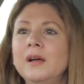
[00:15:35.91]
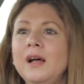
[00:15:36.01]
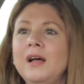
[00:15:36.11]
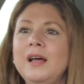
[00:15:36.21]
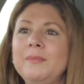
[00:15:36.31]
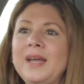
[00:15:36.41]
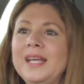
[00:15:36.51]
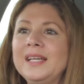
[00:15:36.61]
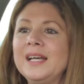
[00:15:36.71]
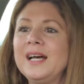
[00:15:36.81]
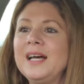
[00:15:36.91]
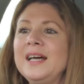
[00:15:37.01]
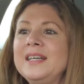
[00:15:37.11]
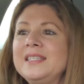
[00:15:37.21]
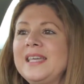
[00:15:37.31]
I made it,
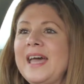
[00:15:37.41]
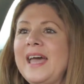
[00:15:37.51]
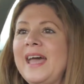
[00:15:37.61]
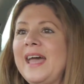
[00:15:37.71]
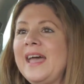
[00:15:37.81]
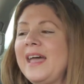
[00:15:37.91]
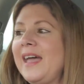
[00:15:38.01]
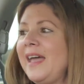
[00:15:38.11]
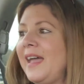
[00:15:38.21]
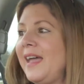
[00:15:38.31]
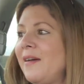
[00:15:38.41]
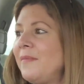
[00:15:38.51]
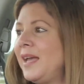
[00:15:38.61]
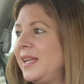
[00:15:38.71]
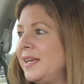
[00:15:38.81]
guys. Yay, I
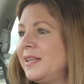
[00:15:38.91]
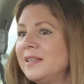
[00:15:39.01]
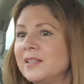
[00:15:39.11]
made it.